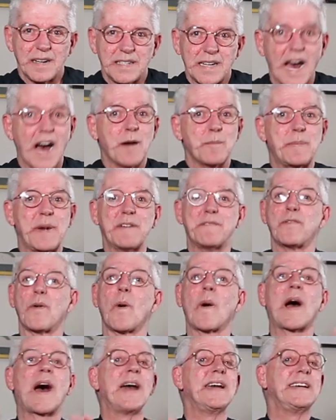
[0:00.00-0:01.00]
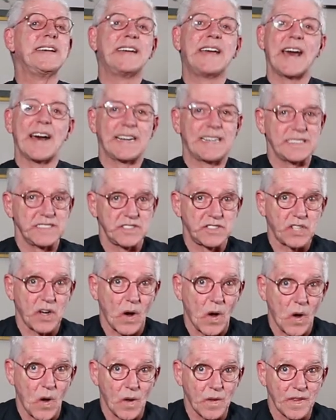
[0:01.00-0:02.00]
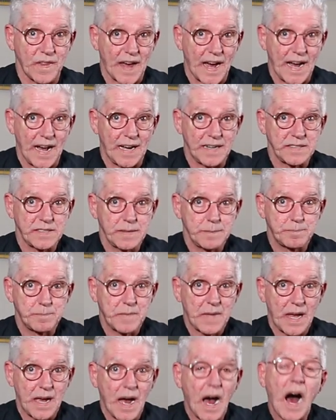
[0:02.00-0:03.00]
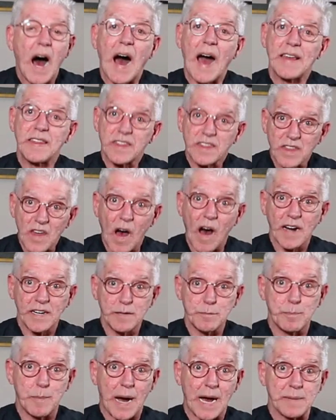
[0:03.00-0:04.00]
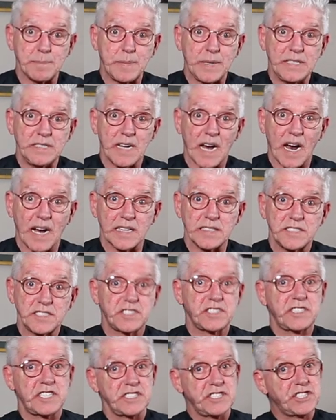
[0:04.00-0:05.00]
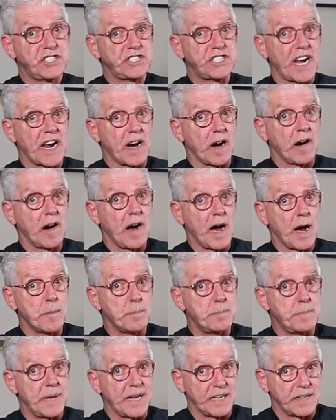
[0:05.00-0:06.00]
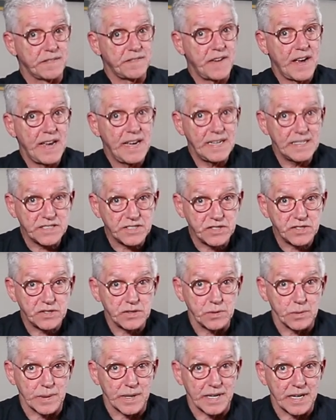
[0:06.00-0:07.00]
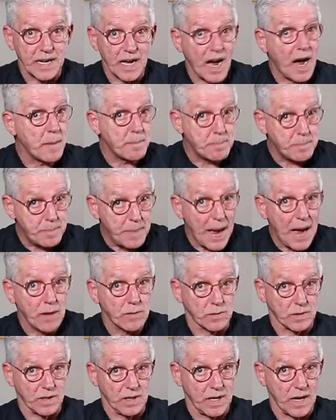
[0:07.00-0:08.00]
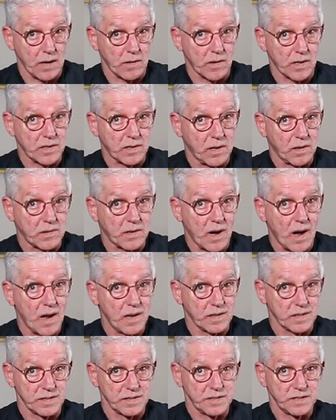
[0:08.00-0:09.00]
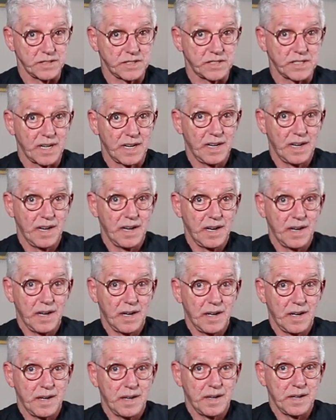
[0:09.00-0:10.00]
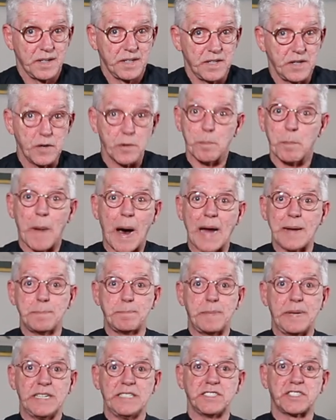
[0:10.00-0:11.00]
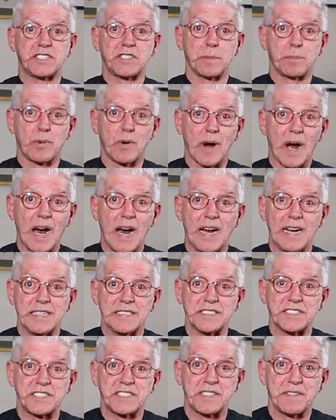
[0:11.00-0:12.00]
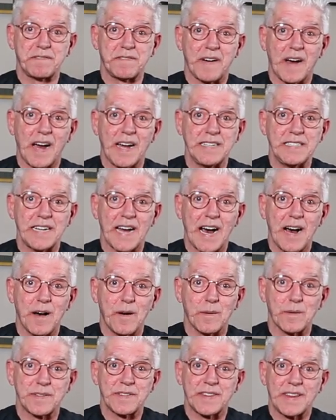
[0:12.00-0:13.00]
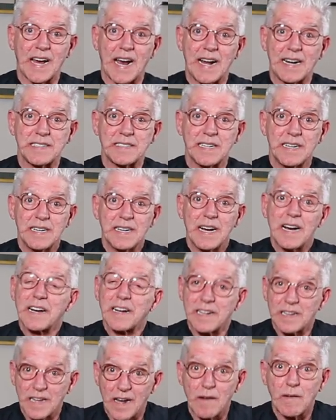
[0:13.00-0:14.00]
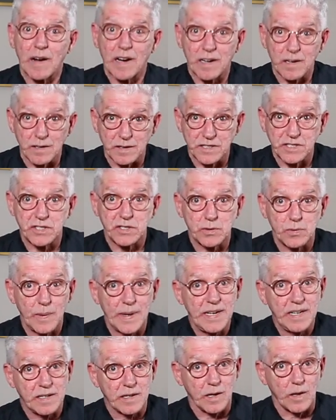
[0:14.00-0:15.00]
Now, before I get into all that, I thought it might be nice to share a bit of history about clerical collars. You might be surprised to find out that clerical street